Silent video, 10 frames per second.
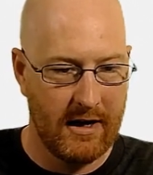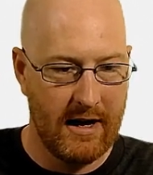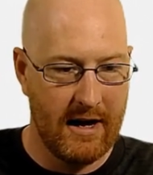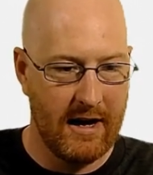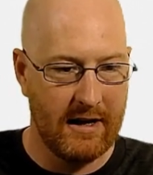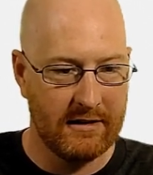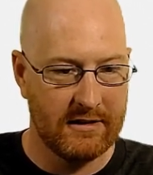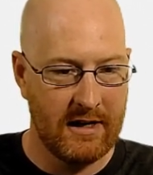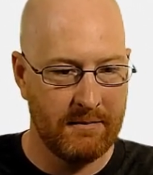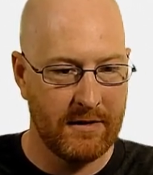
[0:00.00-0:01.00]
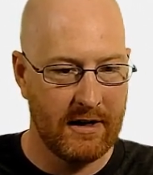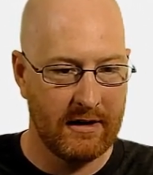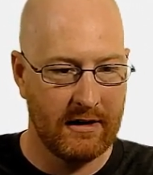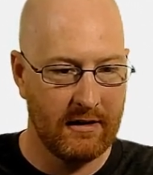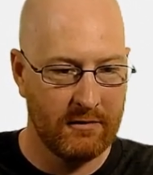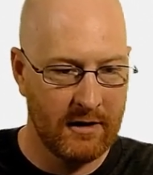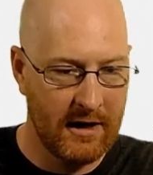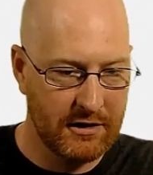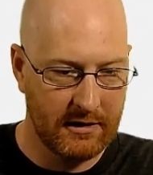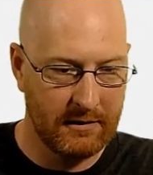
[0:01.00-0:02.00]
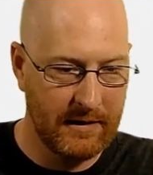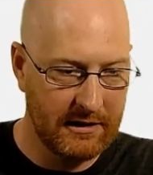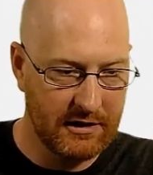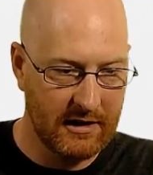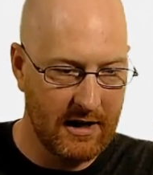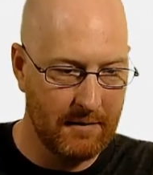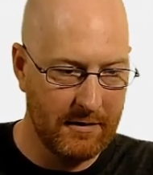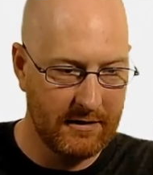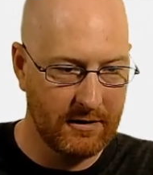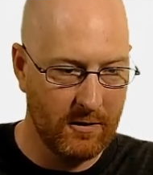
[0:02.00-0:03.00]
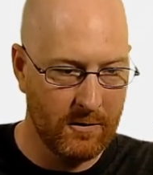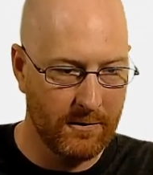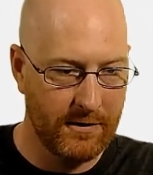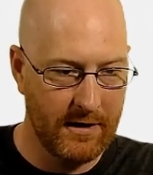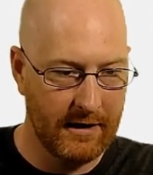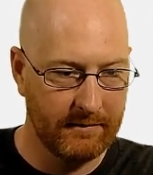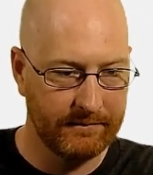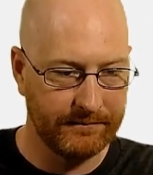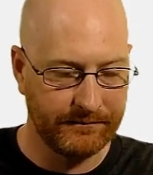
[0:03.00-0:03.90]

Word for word: And same thing here. Well, actually, we can just copy this whole thing